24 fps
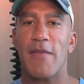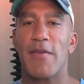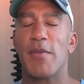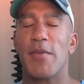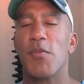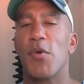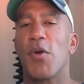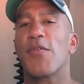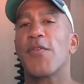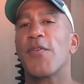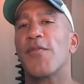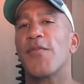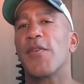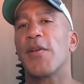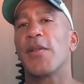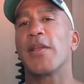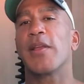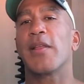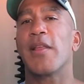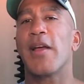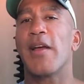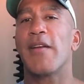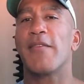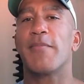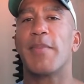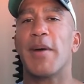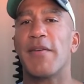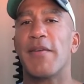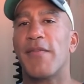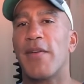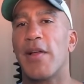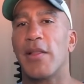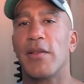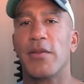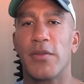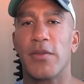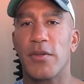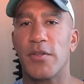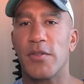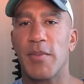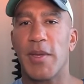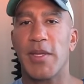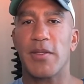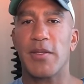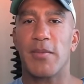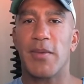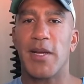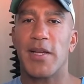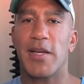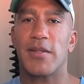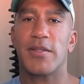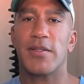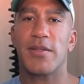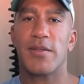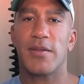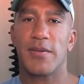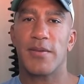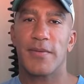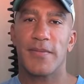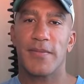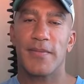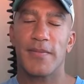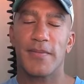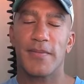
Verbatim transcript: have a more fulfilling life by following those mental models